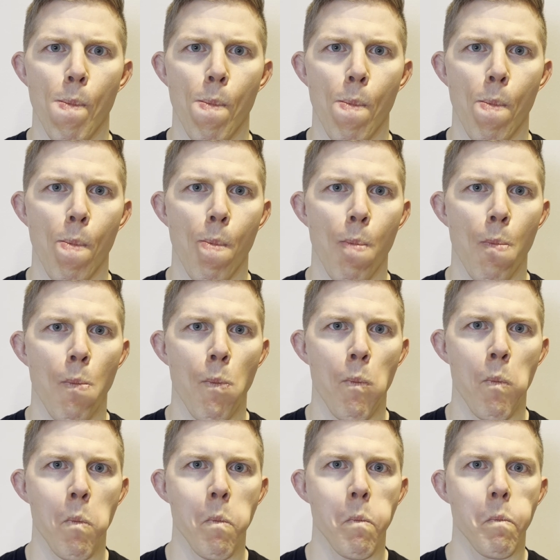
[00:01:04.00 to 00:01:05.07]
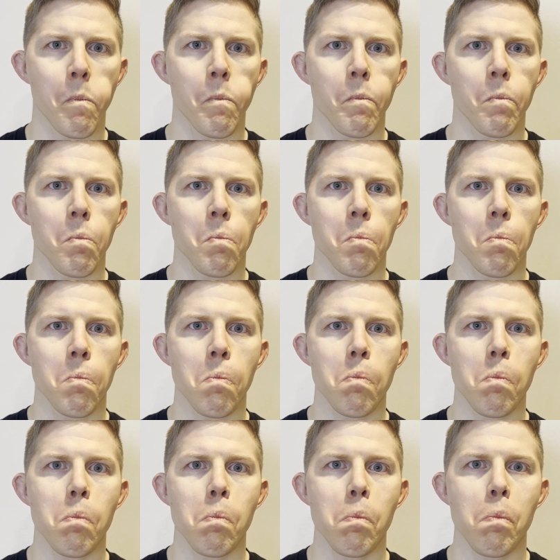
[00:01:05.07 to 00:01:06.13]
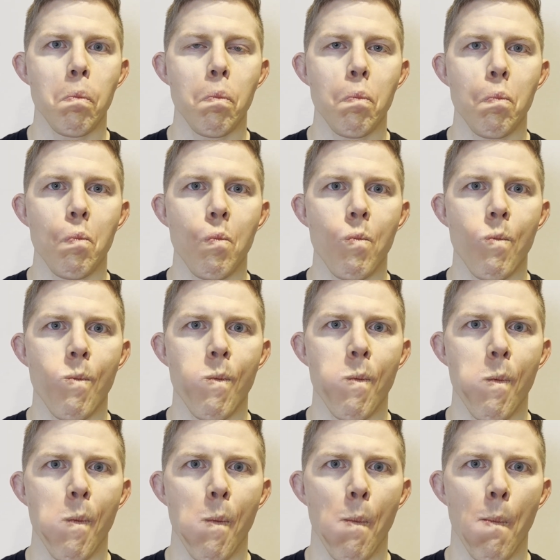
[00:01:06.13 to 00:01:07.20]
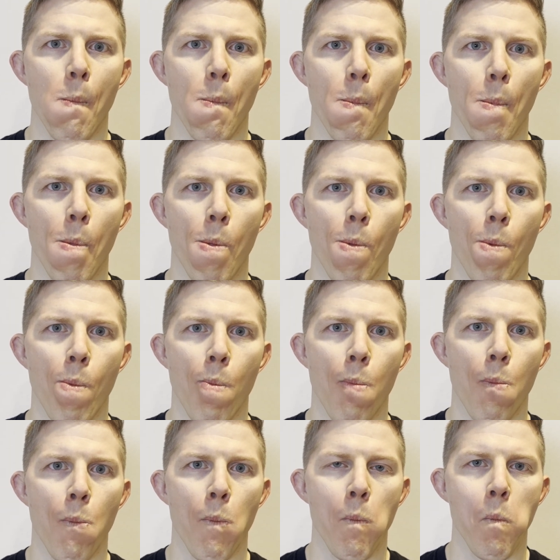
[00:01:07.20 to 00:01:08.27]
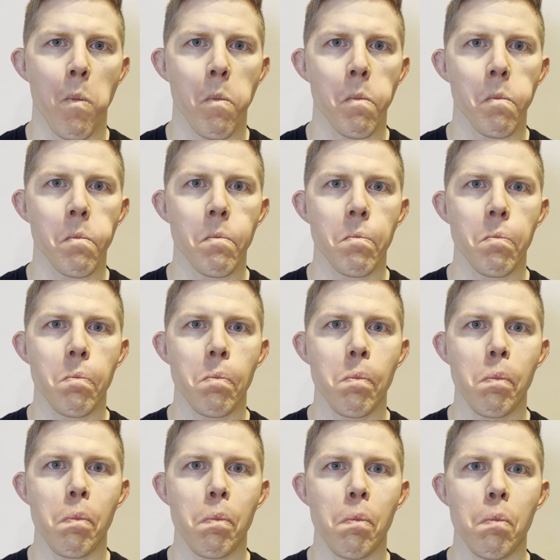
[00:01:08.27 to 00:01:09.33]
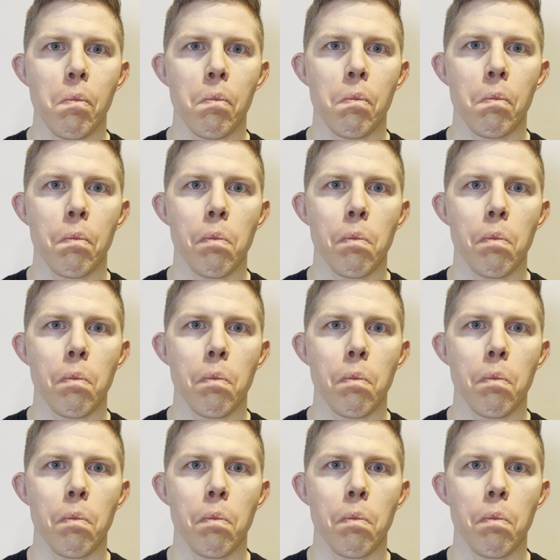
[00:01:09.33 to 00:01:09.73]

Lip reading: Nothing is said.